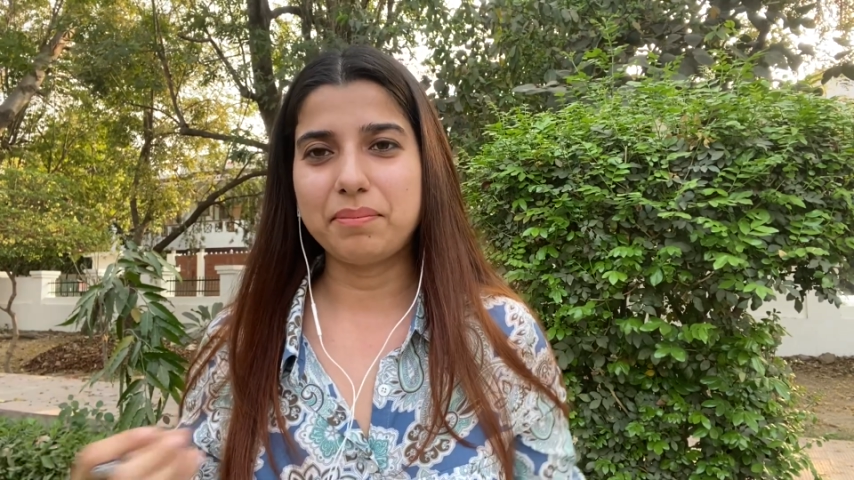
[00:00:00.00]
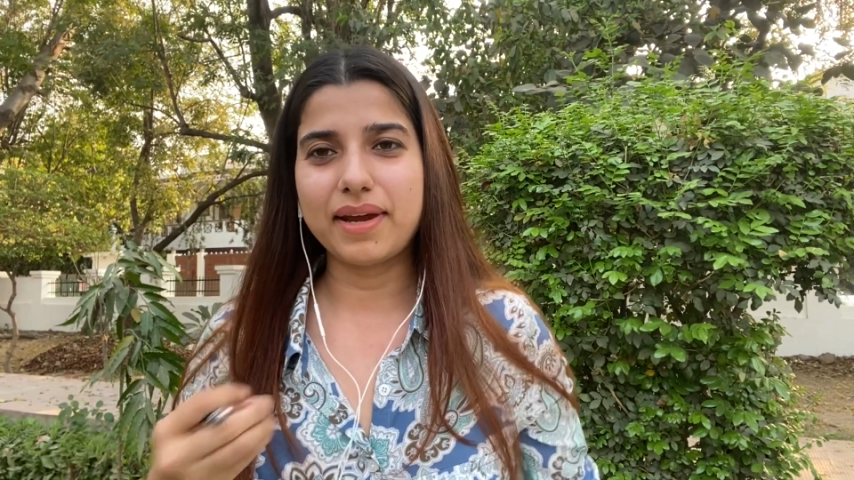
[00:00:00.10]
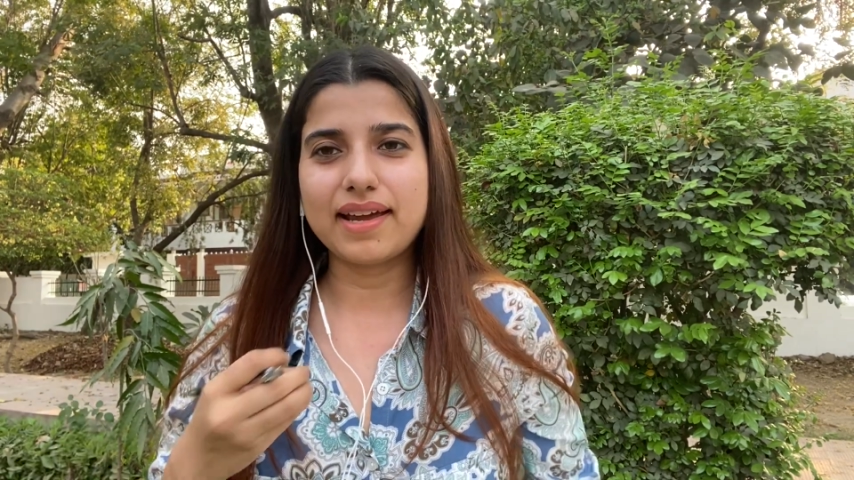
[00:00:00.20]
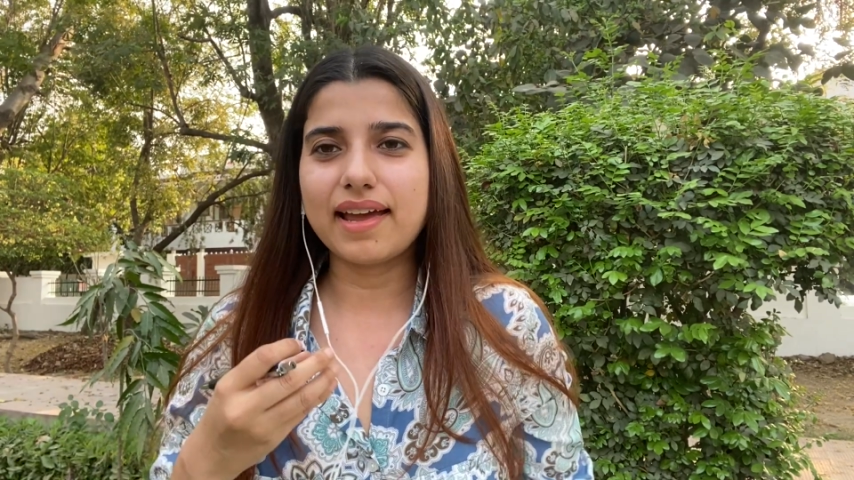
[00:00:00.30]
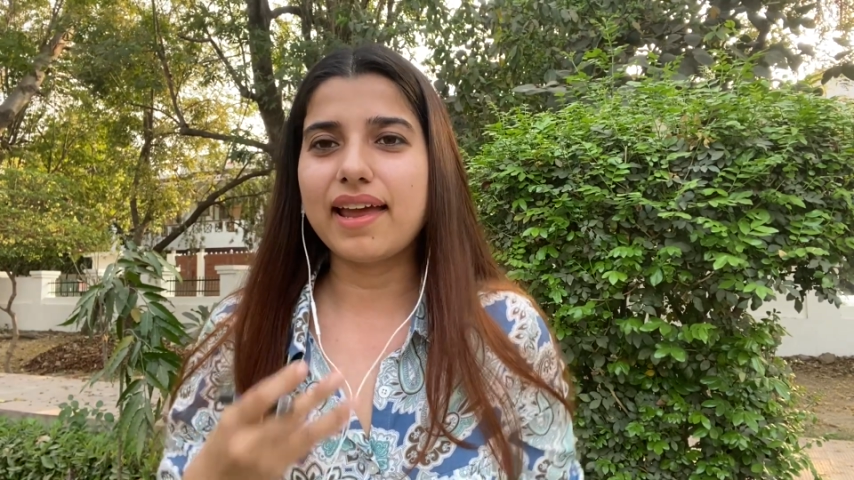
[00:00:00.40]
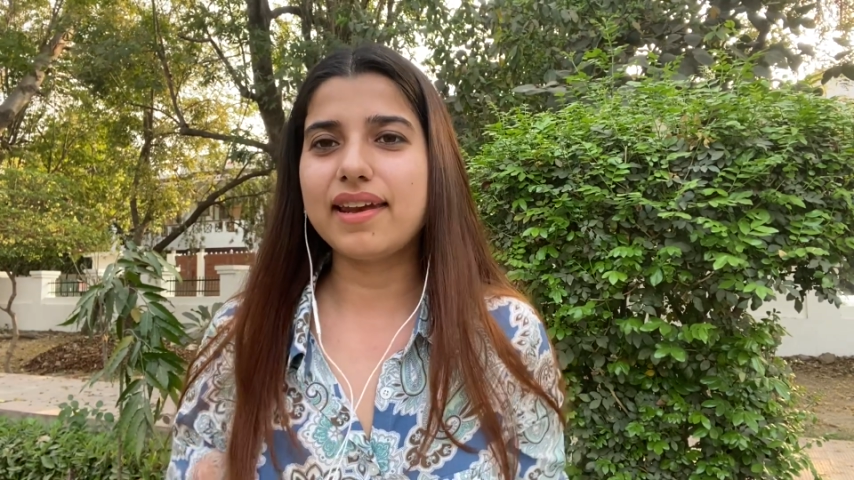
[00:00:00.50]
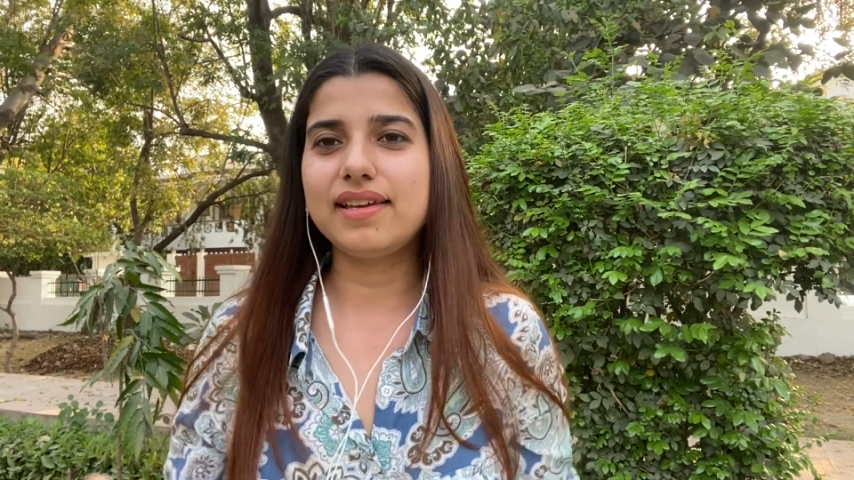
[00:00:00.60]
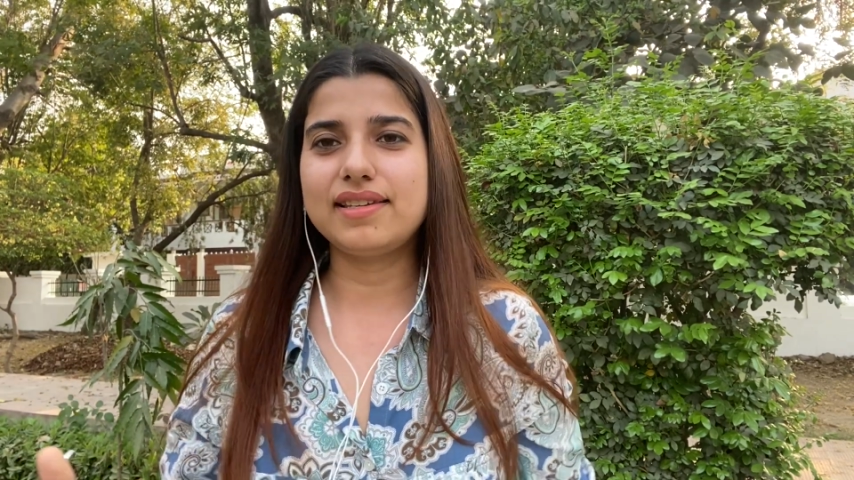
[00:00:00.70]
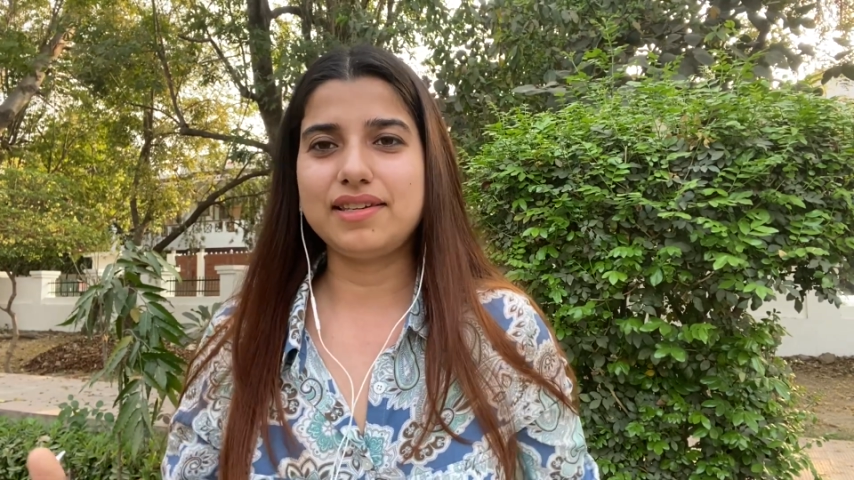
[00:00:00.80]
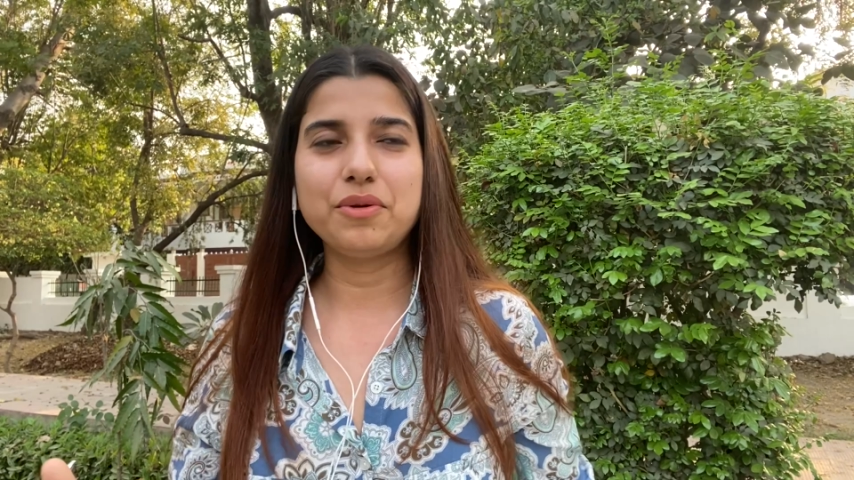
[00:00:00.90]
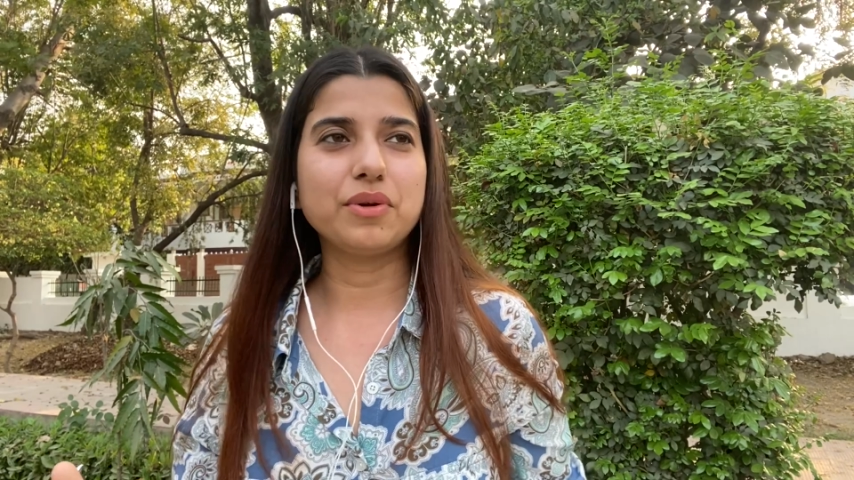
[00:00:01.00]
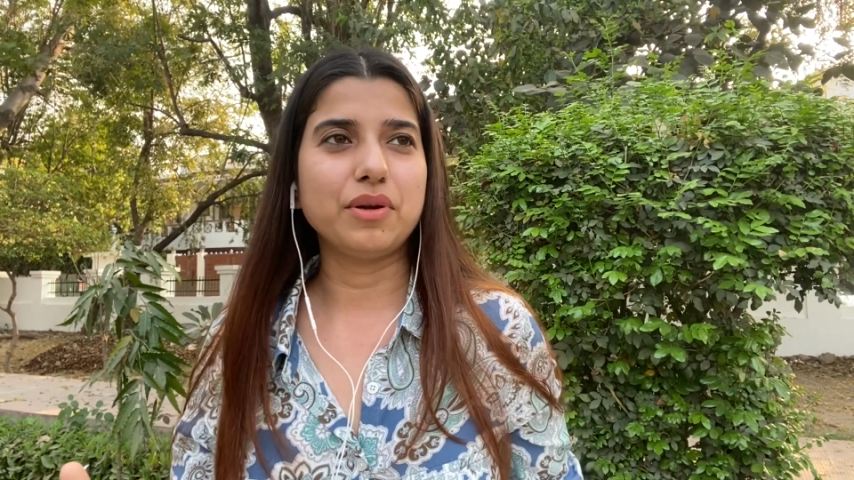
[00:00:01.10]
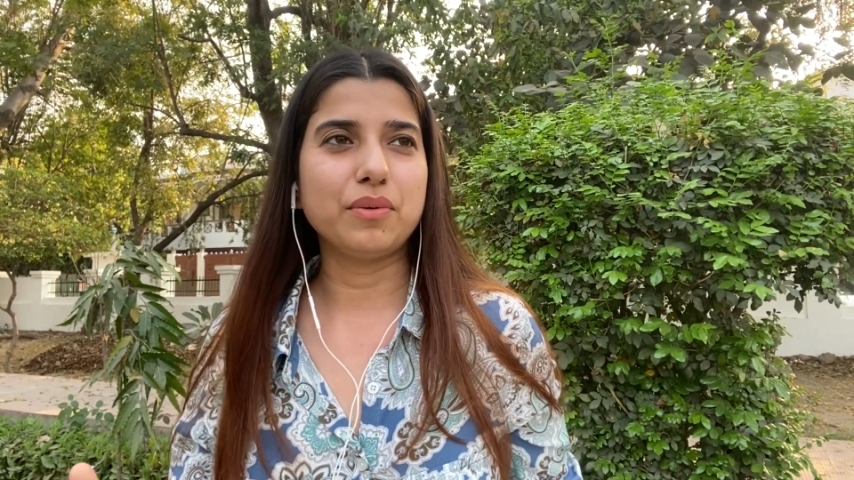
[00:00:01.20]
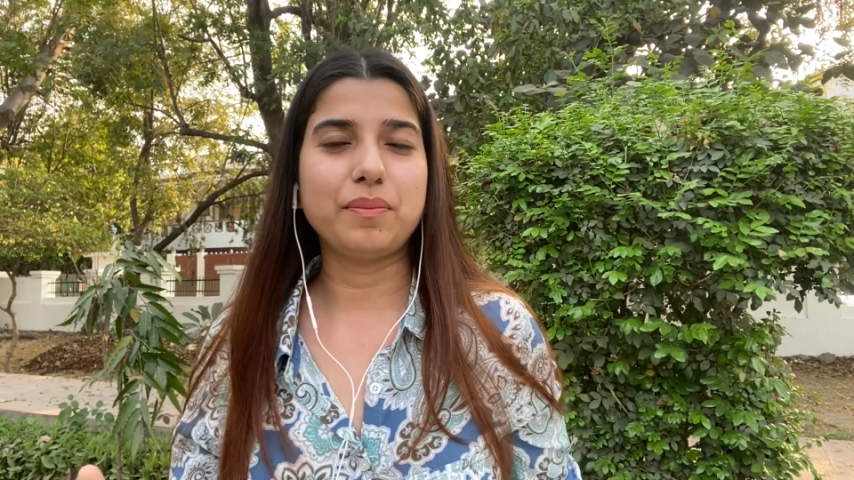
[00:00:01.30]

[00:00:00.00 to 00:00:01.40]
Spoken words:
pick any serial,